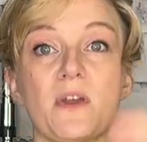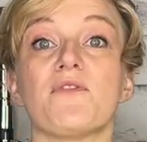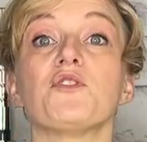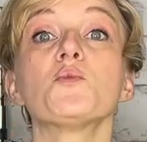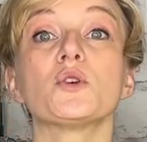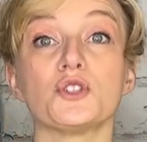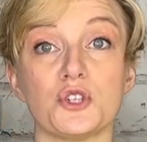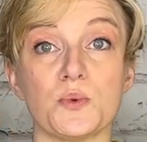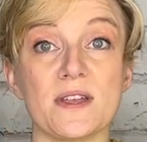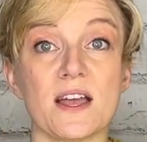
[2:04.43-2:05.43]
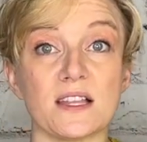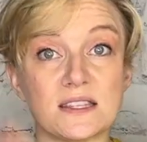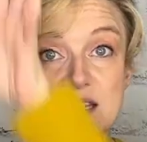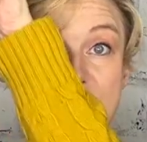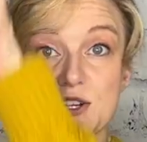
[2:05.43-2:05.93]
If you were doing a
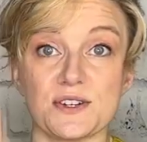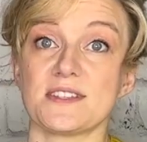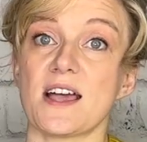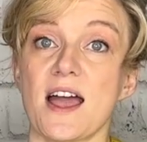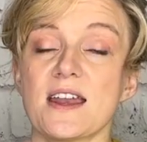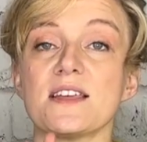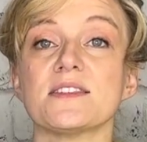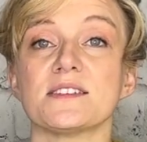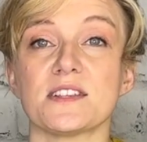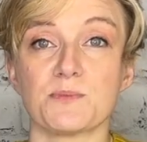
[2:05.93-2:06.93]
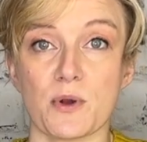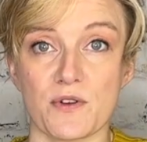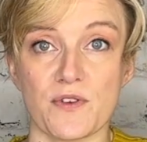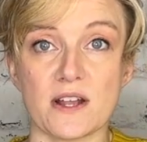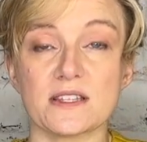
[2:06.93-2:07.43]
linear design, this is
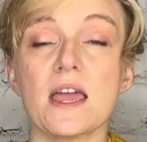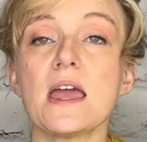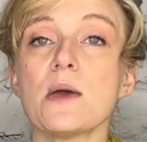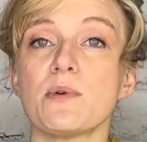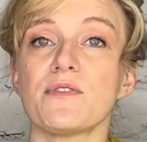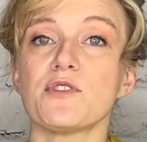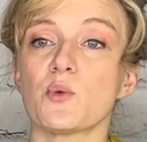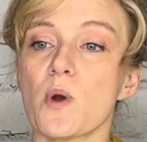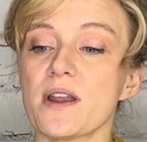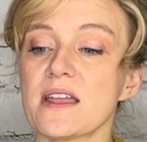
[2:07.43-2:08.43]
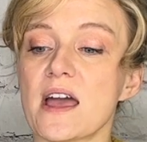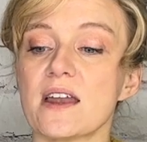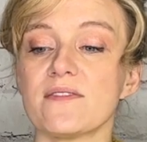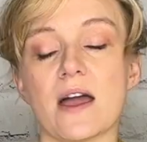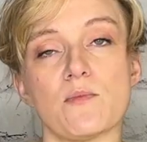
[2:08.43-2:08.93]
perfect. But if you're wanting kind
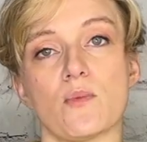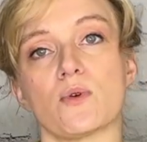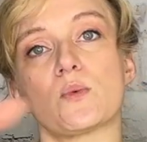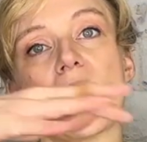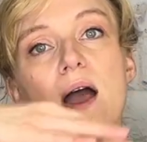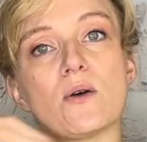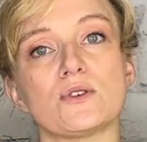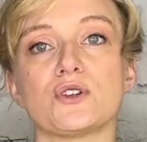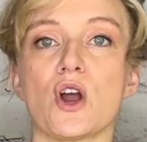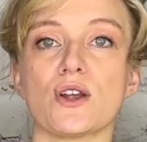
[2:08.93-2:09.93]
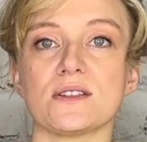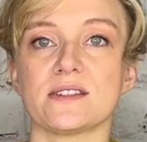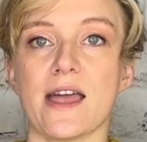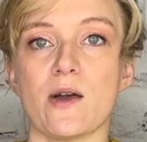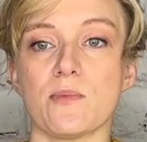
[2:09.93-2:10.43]
of that more round garden
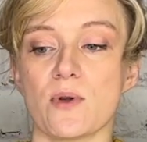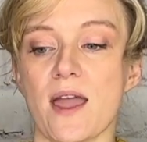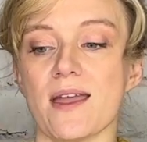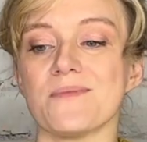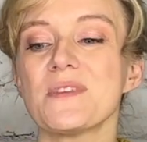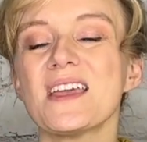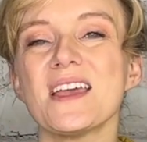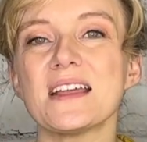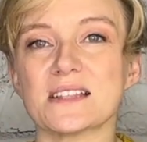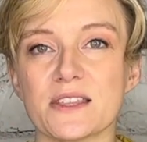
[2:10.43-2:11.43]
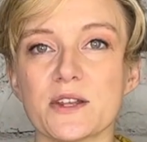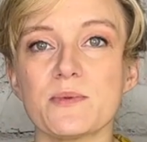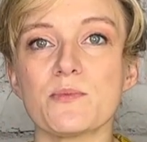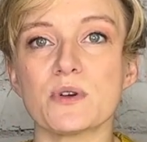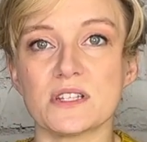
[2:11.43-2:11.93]
style bouquet, it's a little
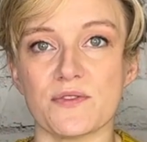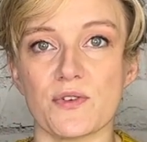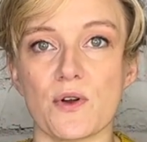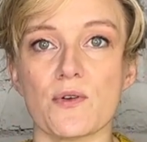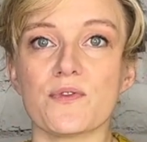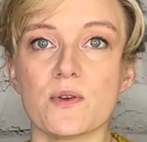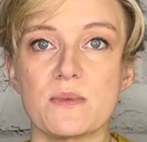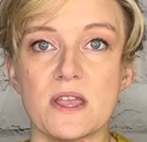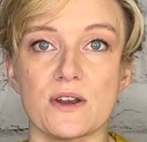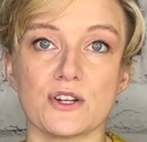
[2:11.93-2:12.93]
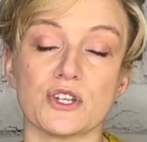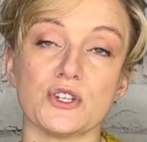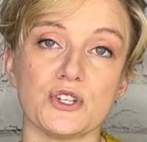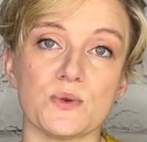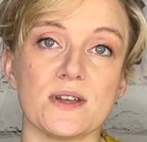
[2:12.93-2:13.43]
bit more difficult for a beginner to
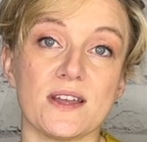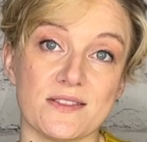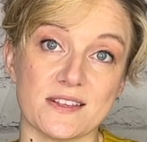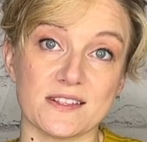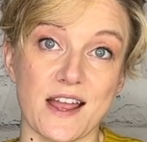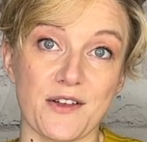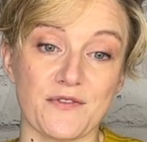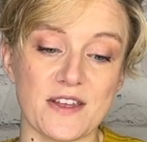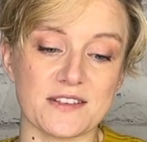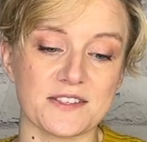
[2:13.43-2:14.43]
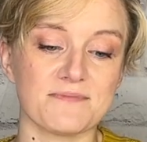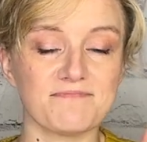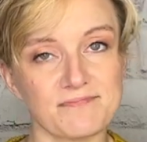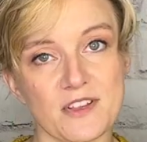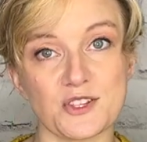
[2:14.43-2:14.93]
do it in this style vase.
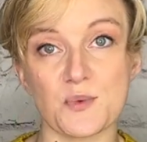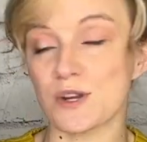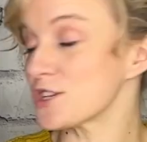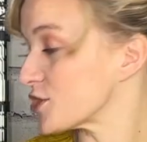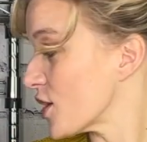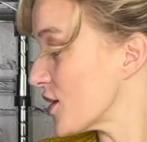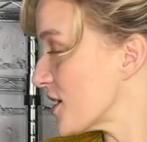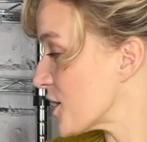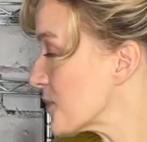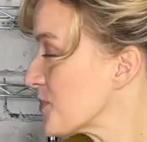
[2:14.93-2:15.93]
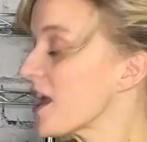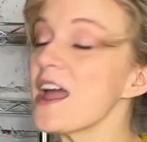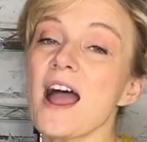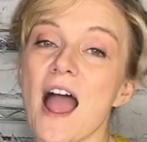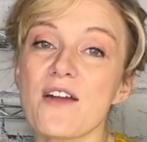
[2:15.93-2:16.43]
So we're gonna start here.
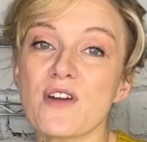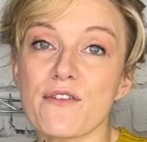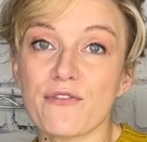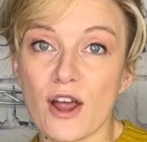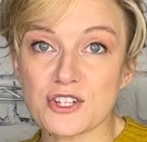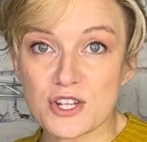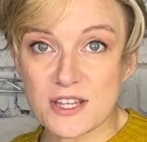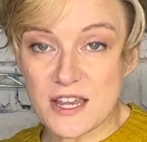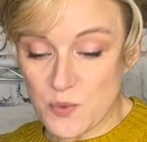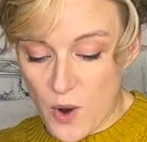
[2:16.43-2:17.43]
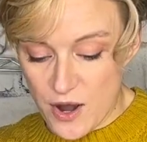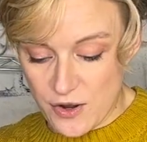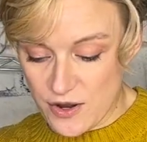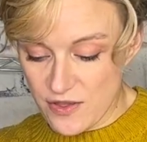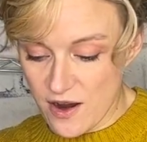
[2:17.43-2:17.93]
I've got fresh, clean water
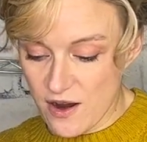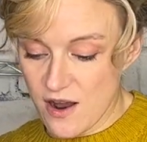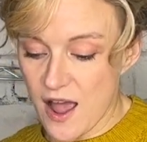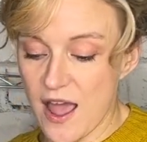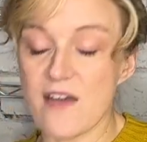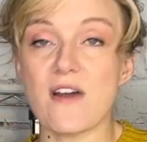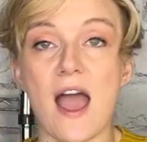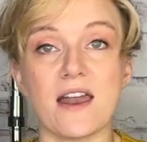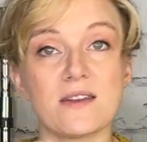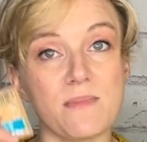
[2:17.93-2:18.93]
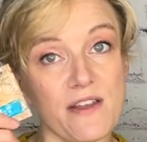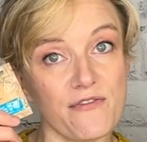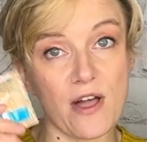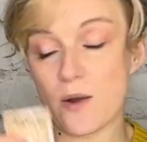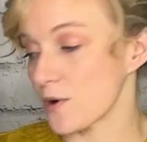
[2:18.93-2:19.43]
in there. I have added my
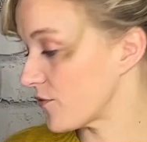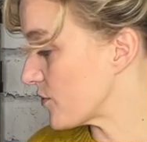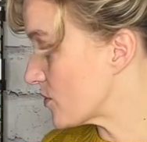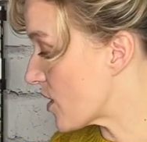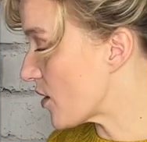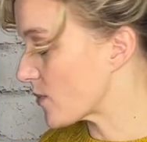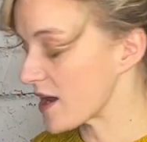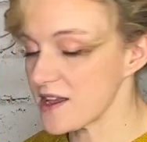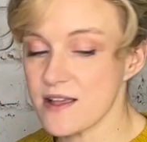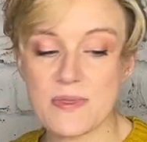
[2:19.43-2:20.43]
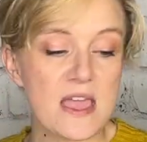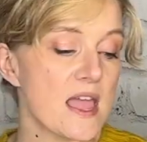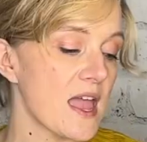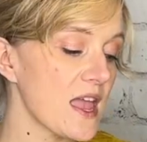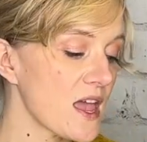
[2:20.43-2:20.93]
flower food already.
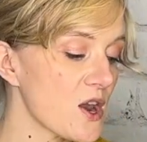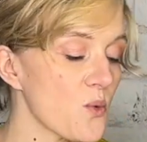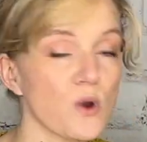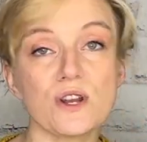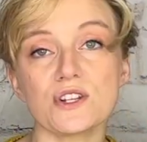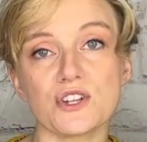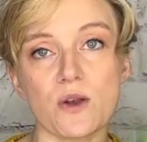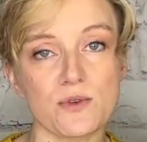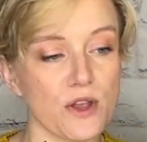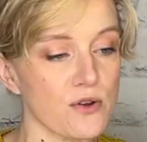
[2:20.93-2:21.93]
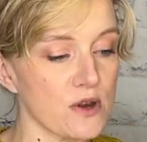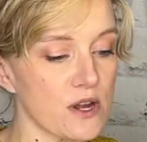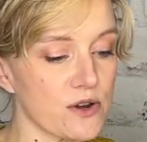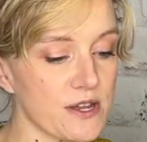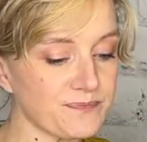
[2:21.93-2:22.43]
And we're gonna start with our
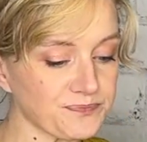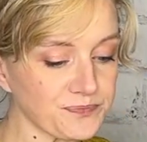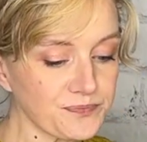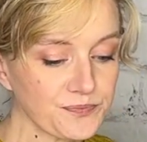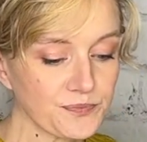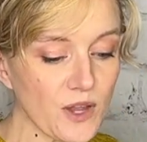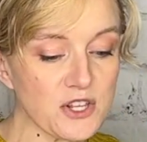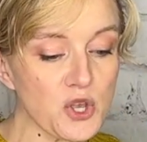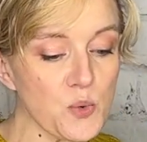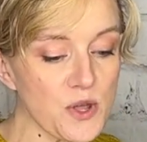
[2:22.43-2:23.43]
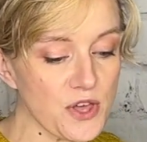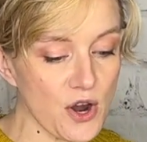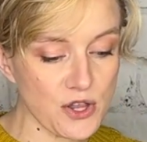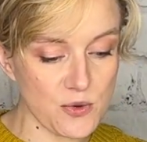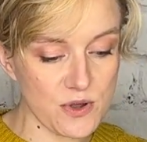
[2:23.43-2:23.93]
greenery. So with our
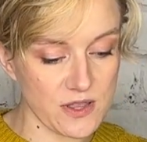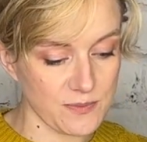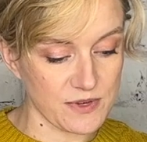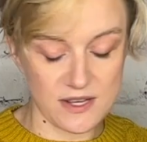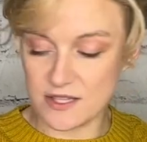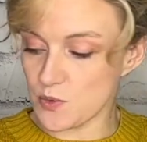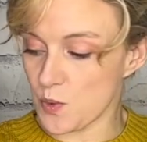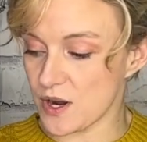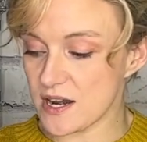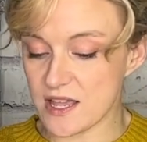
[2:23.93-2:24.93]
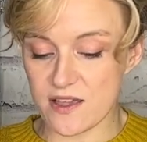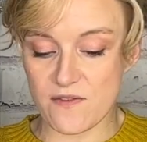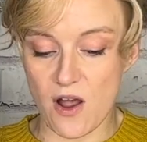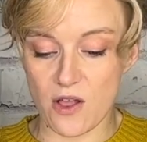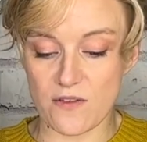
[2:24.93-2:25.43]
eucalyptus, we're gonna give
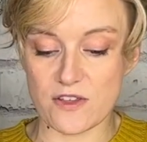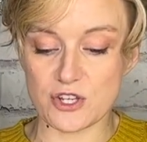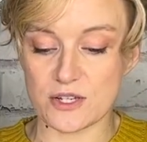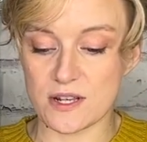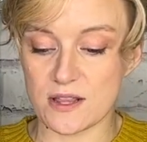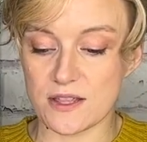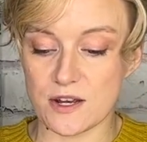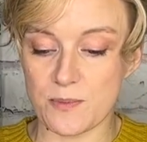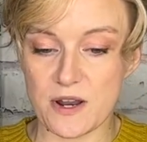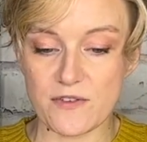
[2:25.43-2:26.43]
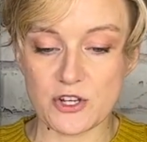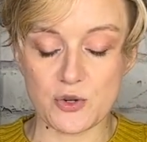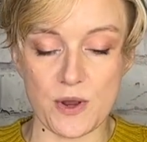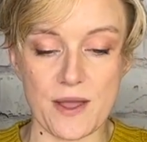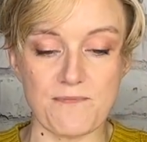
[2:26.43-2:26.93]
all of it just a little bit of a
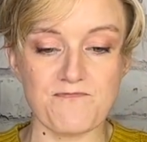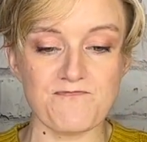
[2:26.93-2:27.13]
trim.